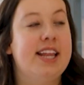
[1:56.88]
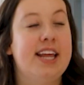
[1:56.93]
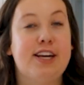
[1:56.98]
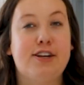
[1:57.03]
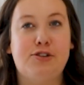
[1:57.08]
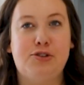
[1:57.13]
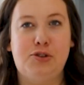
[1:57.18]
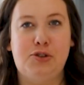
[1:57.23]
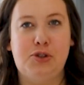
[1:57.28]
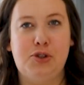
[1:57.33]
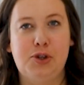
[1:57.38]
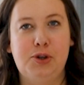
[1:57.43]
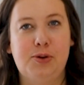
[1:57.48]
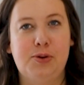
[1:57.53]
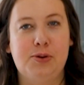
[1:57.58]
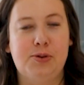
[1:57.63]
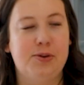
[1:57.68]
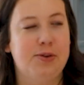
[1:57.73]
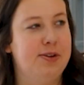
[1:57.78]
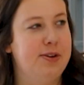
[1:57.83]

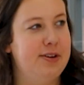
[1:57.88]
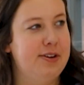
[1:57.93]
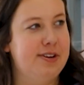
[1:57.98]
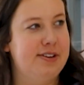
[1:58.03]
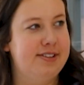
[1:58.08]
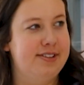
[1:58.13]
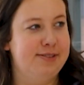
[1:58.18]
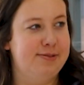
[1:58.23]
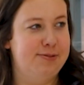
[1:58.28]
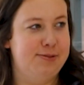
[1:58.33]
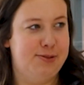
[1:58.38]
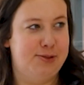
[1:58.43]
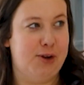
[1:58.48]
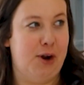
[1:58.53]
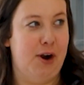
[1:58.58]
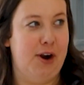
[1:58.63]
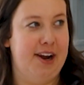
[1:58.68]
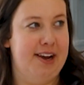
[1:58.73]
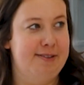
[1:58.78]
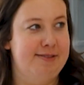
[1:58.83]
Soup.
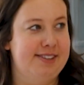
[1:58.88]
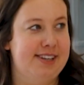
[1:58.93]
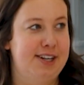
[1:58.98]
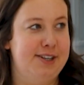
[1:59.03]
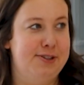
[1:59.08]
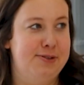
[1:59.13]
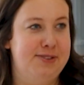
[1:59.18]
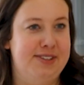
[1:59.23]
Sorry, was that too